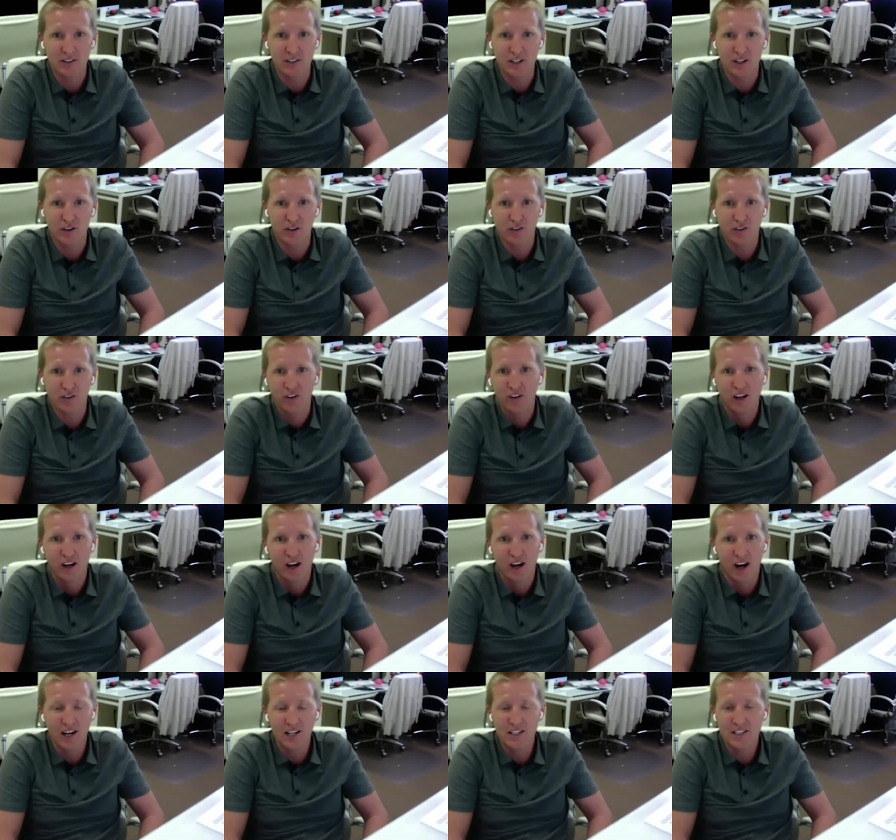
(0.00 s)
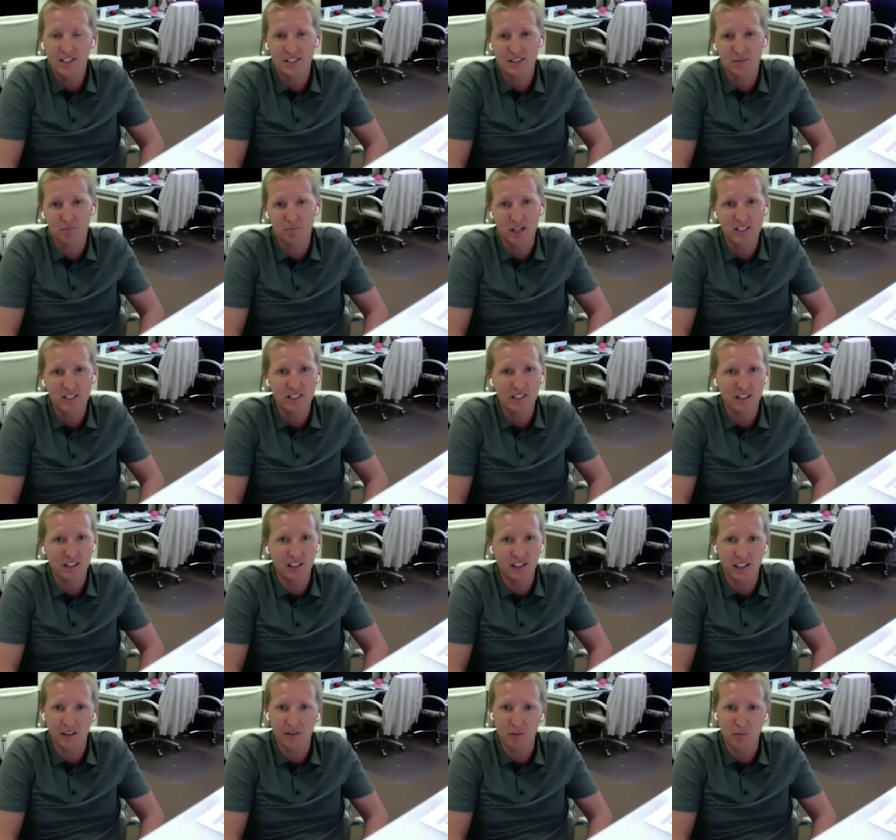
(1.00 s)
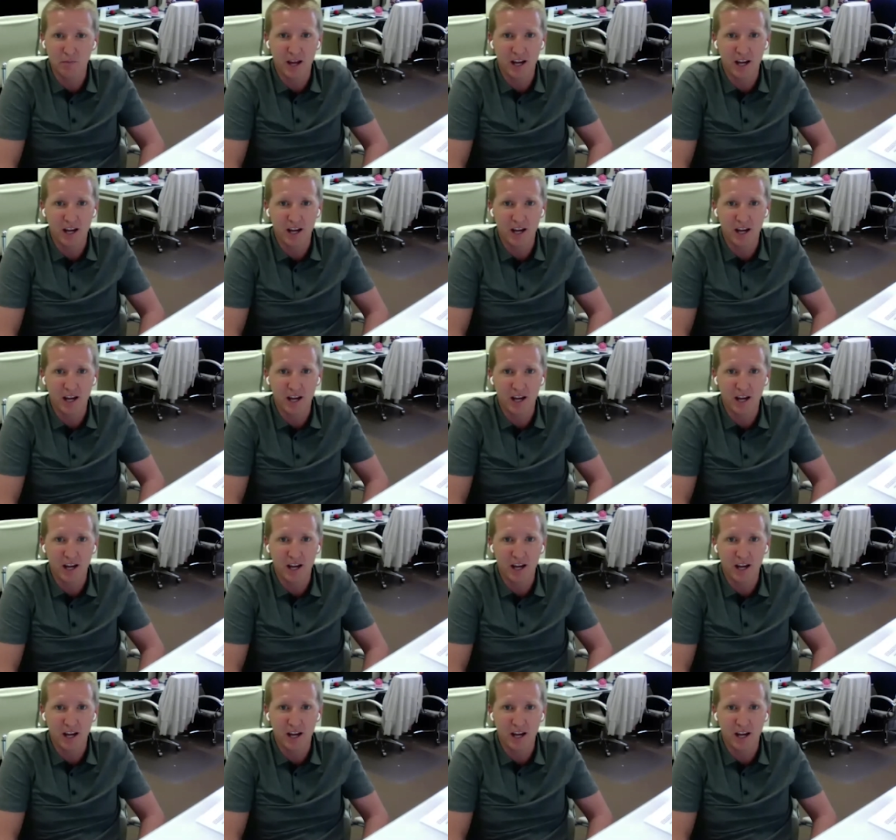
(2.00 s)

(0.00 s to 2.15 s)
So I just basically give them